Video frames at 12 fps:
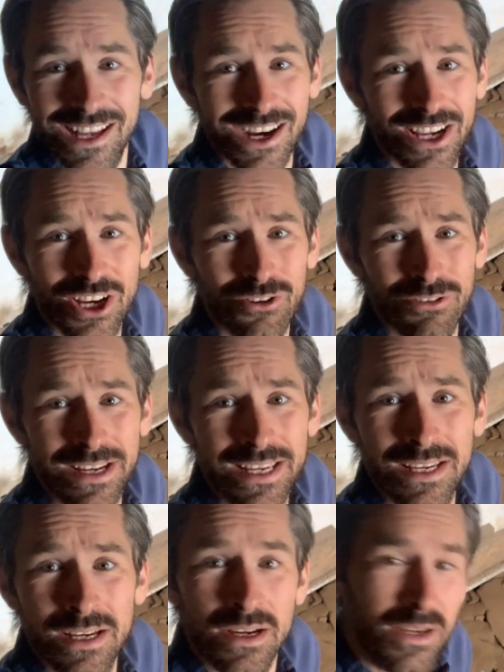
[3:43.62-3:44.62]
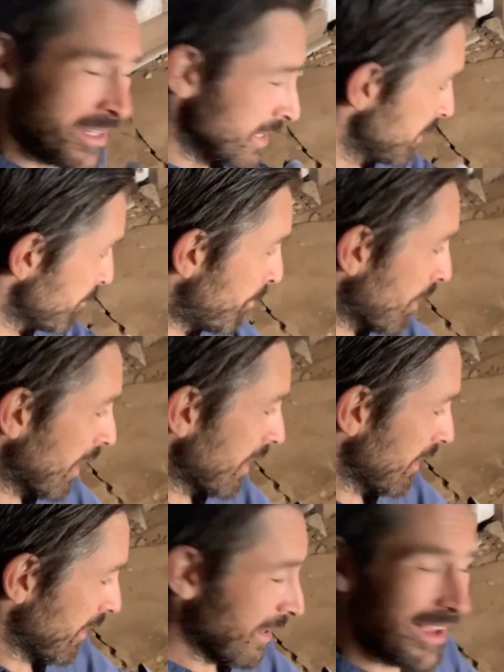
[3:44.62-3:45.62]
I agree,
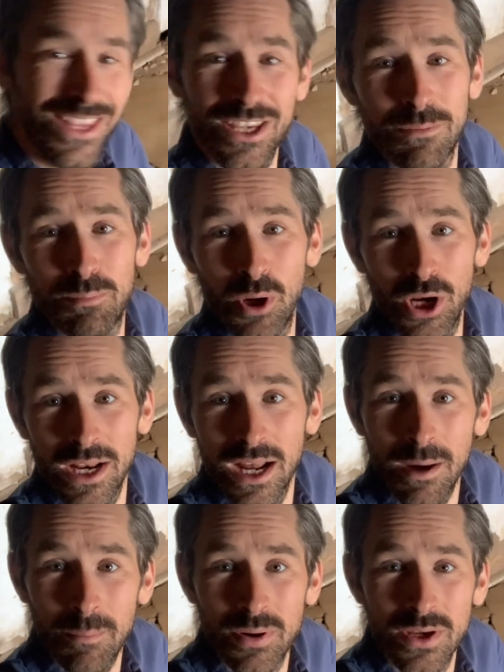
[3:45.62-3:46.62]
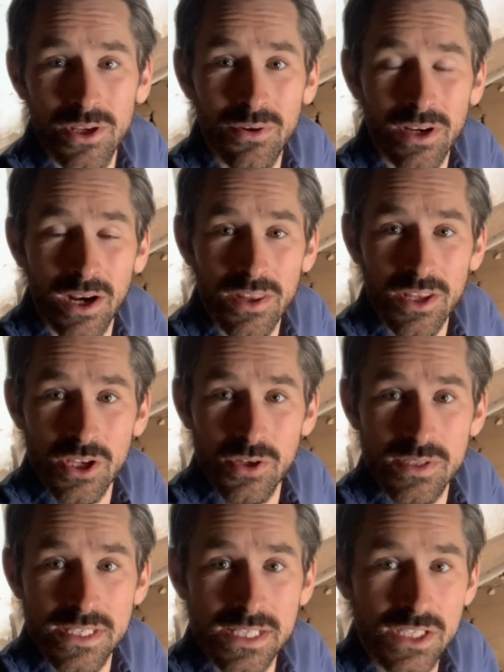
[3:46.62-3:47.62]
but you'd pull it up. You can either
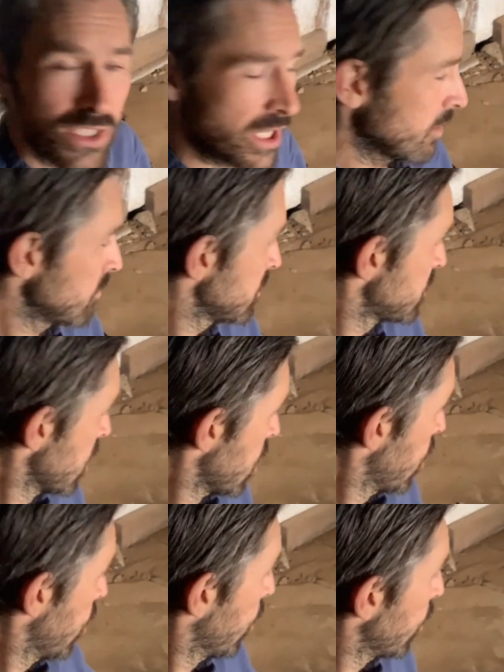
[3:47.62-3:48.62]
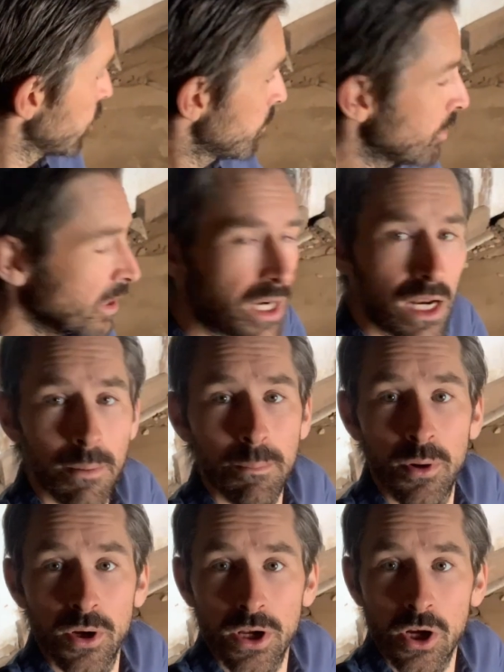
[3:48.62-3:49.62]
use these stones, or you'd pull it up,
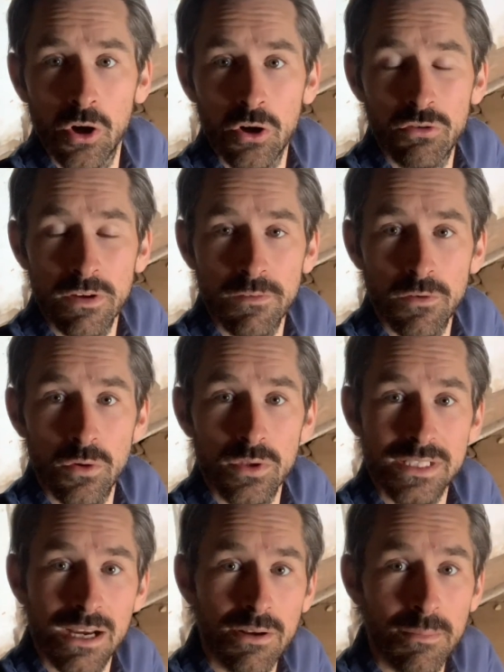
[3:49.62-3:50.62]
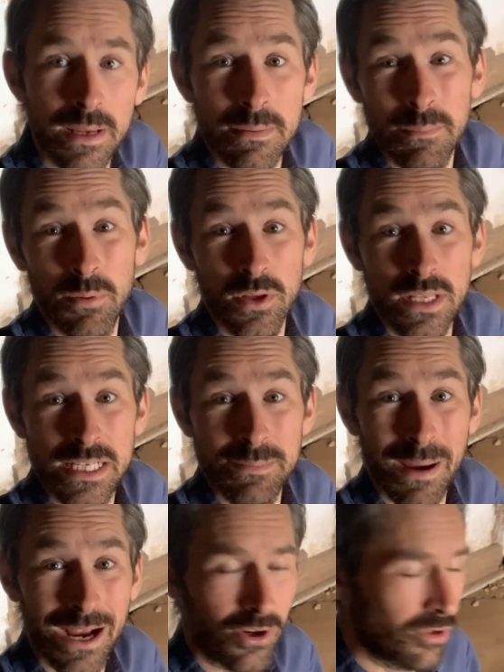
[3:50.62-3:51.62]
put a concrete floor down, and maybe put these
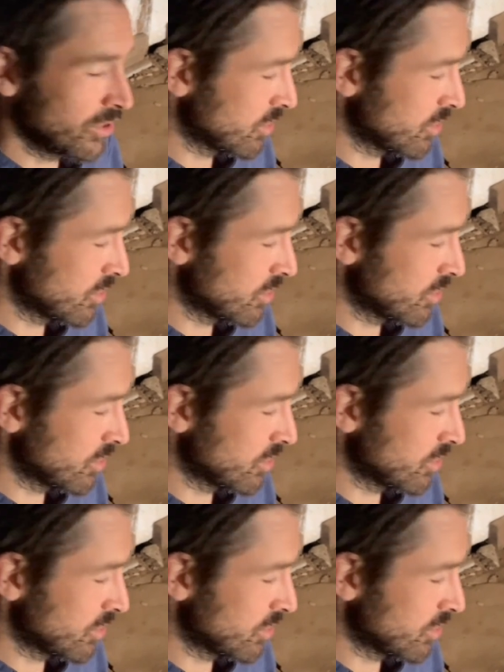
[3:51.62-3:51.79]
back on